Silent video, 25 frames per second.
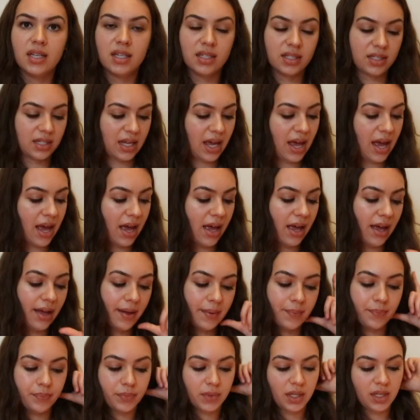is
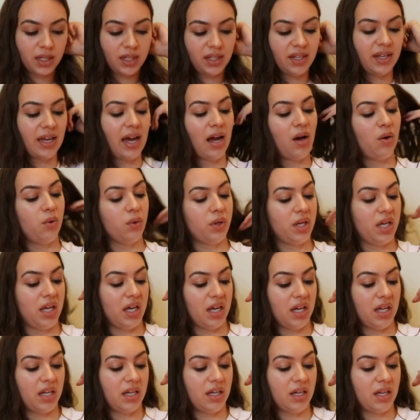a
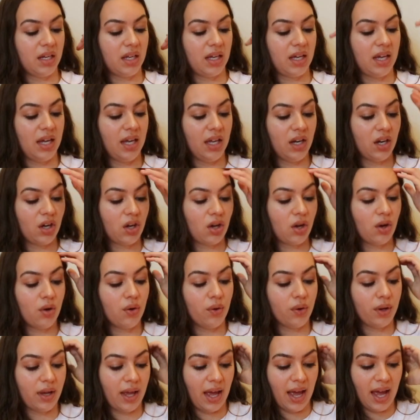
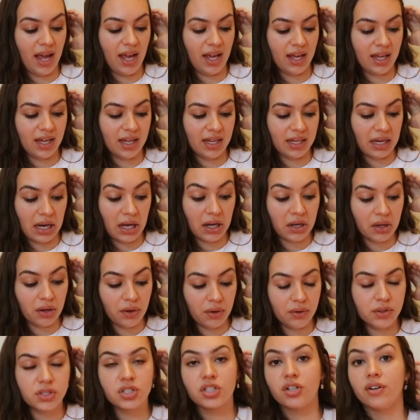Kanako cake.
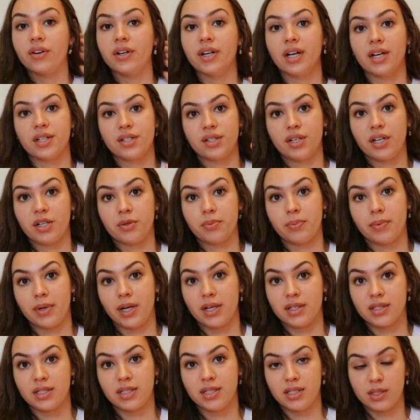Kanako, sorry, I don't know how to
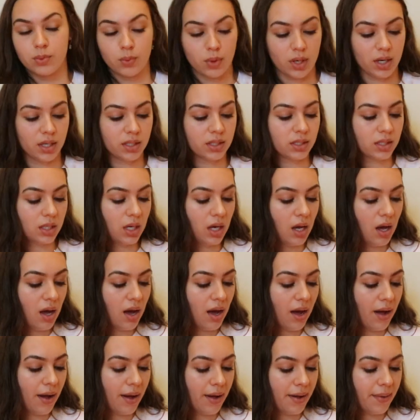pronounce these words.
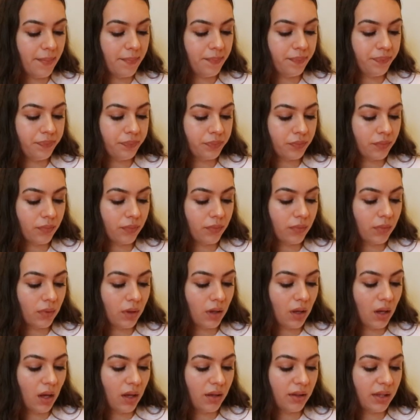
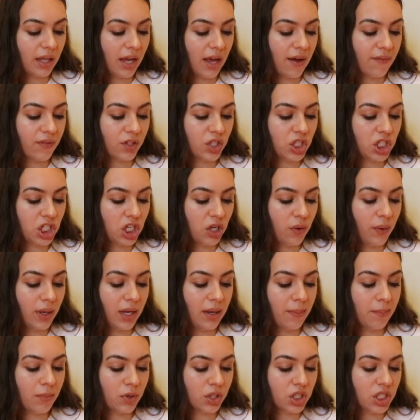They have a
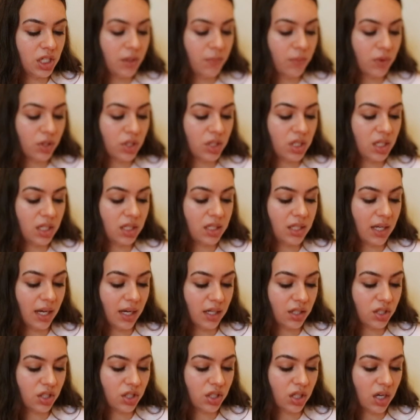chewy mochi
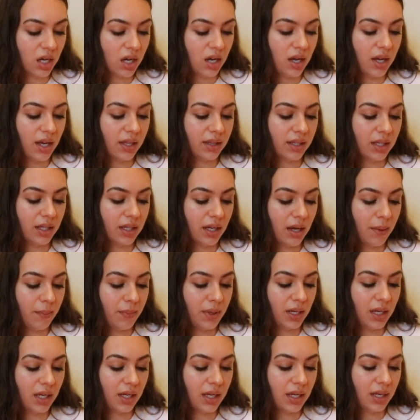texture, and the
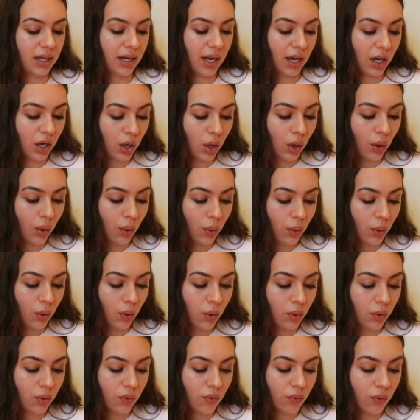yummy Kanako
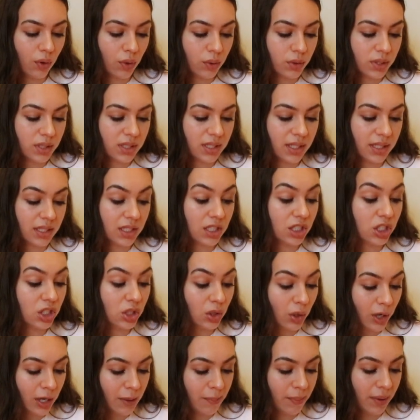or roasted
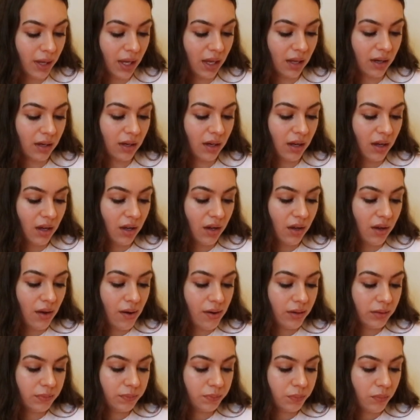soybean
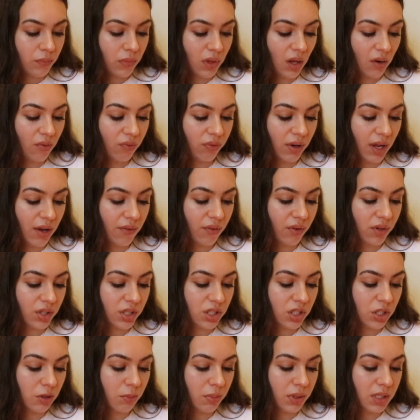flavor
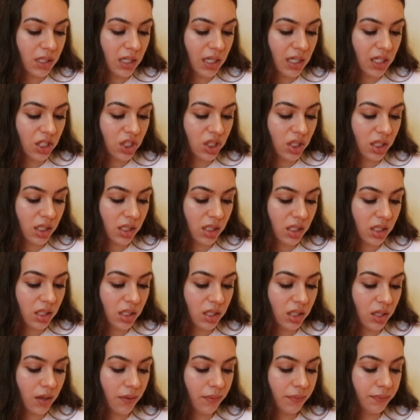is super
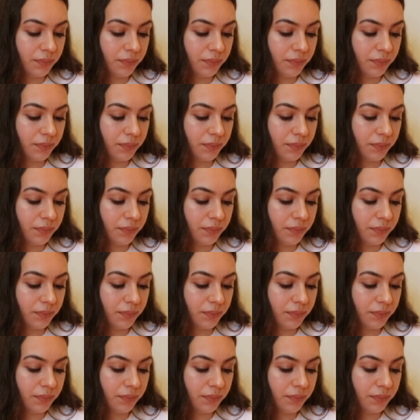delicious.